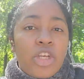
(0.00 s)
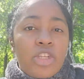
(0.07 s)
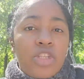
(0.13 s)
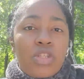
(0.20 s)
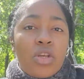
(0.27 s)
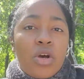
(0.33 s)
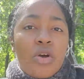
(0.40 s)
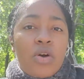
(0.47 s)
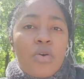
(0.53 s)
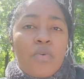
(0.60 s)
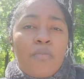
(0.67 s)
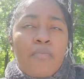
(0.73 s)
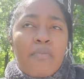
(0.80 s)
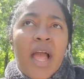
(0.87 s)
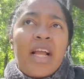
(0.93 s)

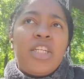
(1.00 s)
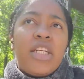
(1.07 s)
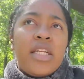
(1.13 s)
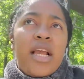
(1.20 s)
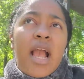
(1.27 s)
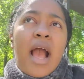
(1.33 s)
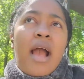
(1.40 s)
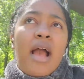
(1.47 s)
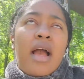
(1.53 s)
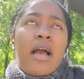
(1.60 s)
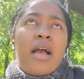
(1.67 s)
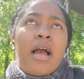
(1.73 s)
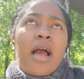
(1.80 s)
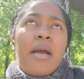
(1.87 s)
So actually, I